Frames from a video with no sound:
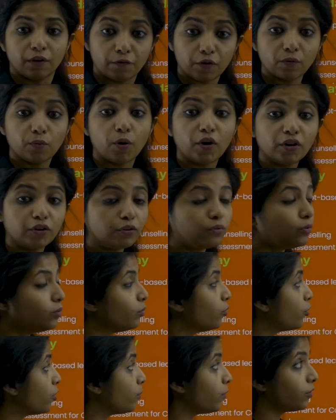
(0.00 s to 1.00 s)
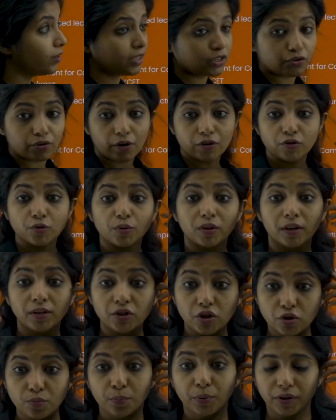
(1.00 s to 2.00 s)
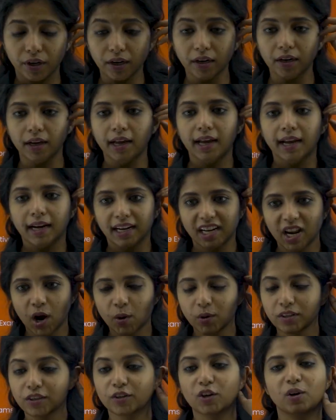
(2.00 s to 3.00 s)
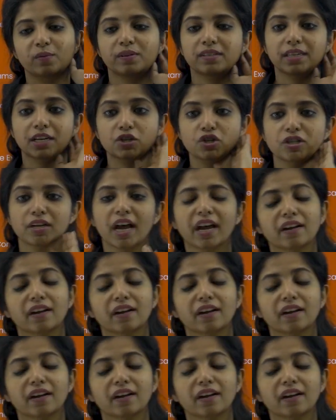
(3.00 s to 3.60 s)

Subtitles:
If you want to know more about test cross, you can just put it down in the comment section.